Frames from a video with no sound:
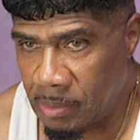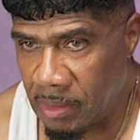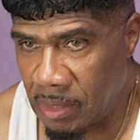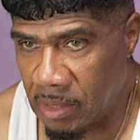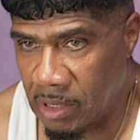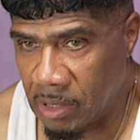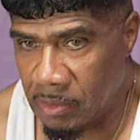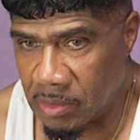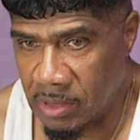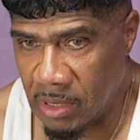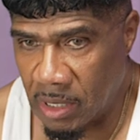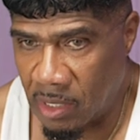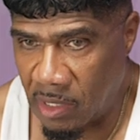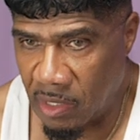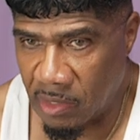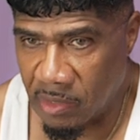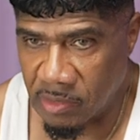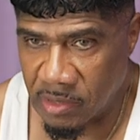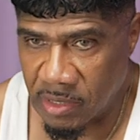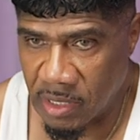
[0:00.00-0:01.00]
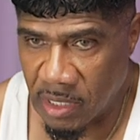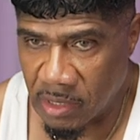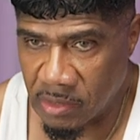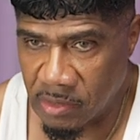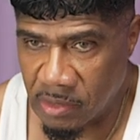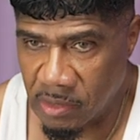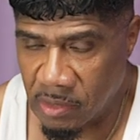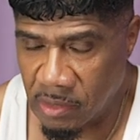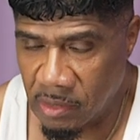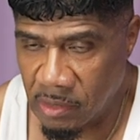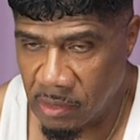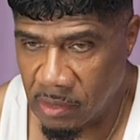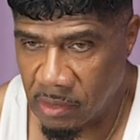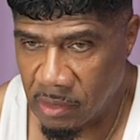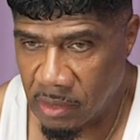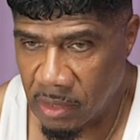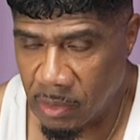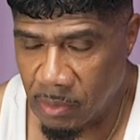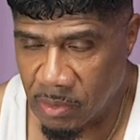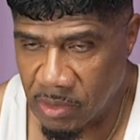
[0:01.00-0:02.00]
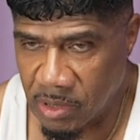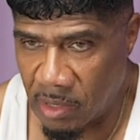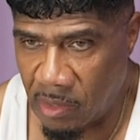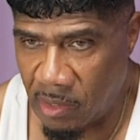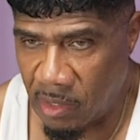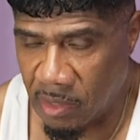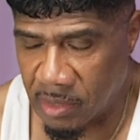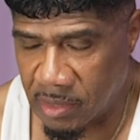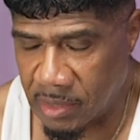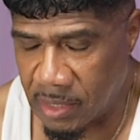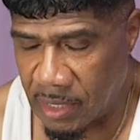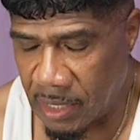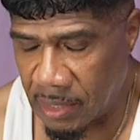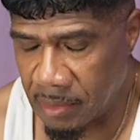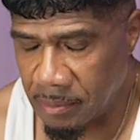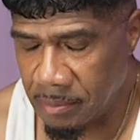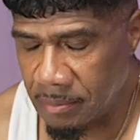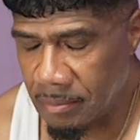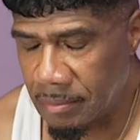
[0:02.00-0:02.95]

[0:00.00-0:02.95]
about he was an architecture. He was an architect,